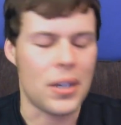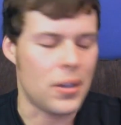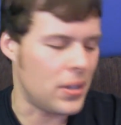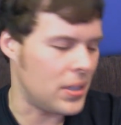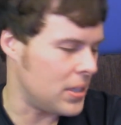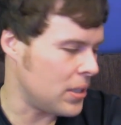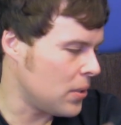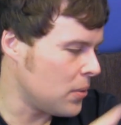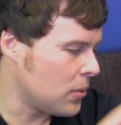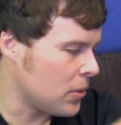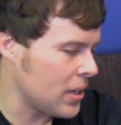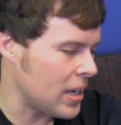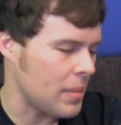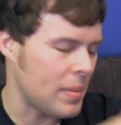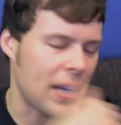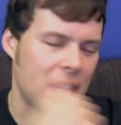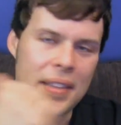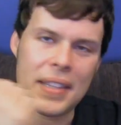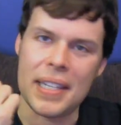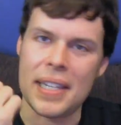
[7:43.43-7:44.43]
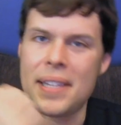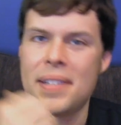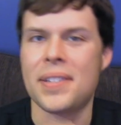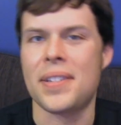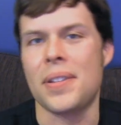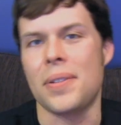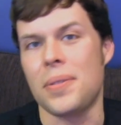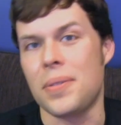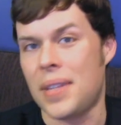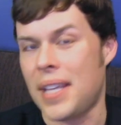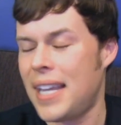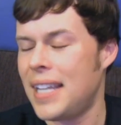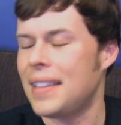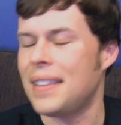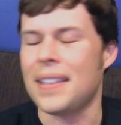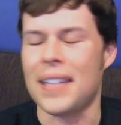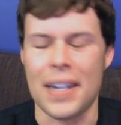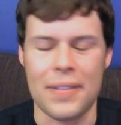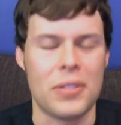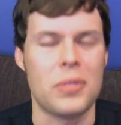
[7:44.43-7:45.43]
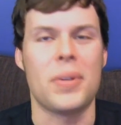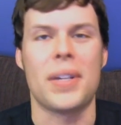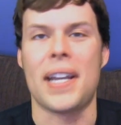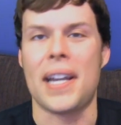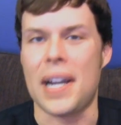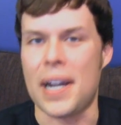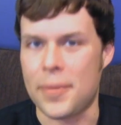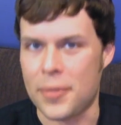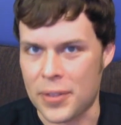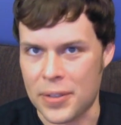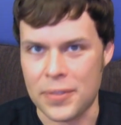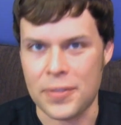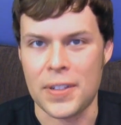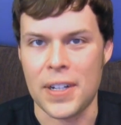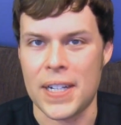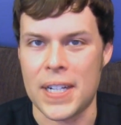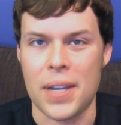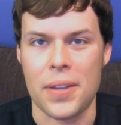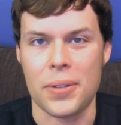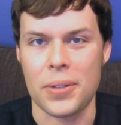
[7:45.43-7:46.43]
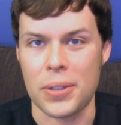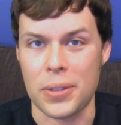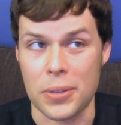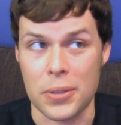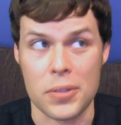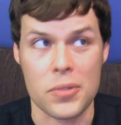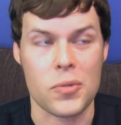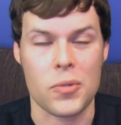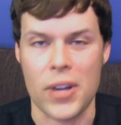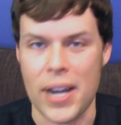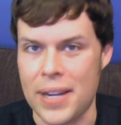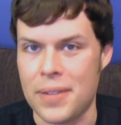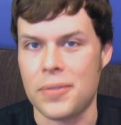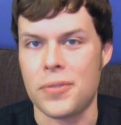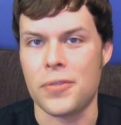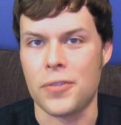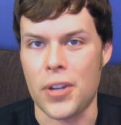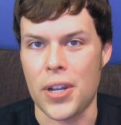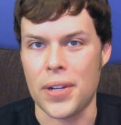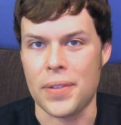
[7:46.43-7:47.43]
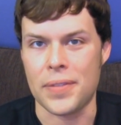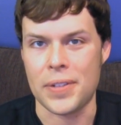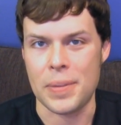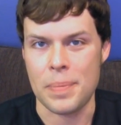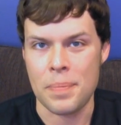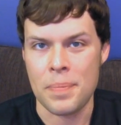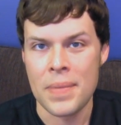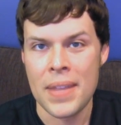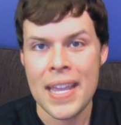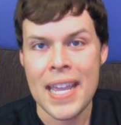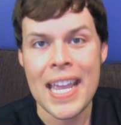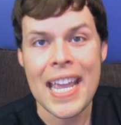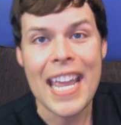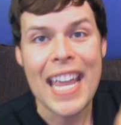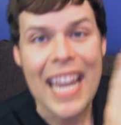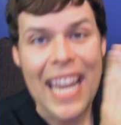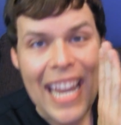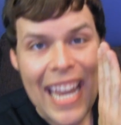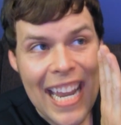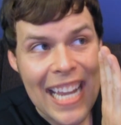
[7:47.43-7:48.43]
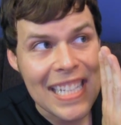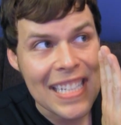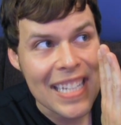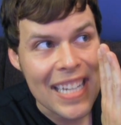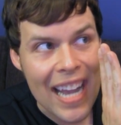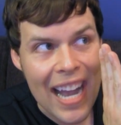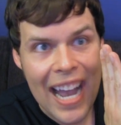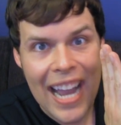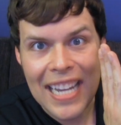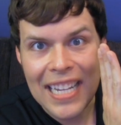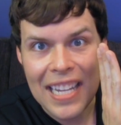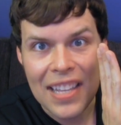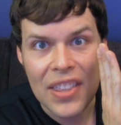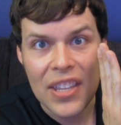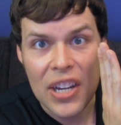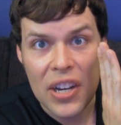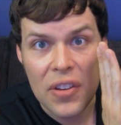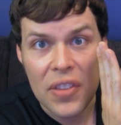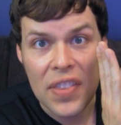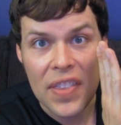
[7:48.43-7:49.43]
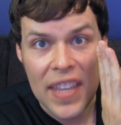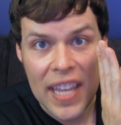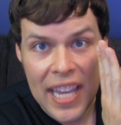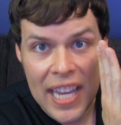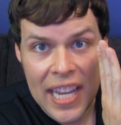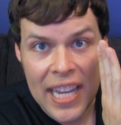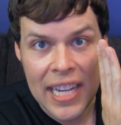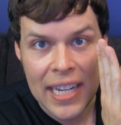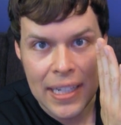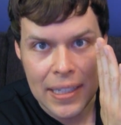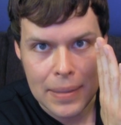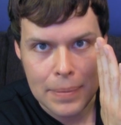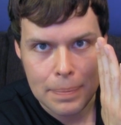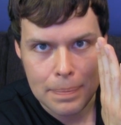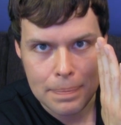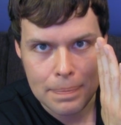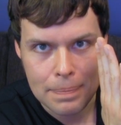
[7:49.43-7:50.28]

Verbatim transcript: Oh, and don't worry about these two. They love it when I offer to fuck other girls right in front of them. It's kind of their thing.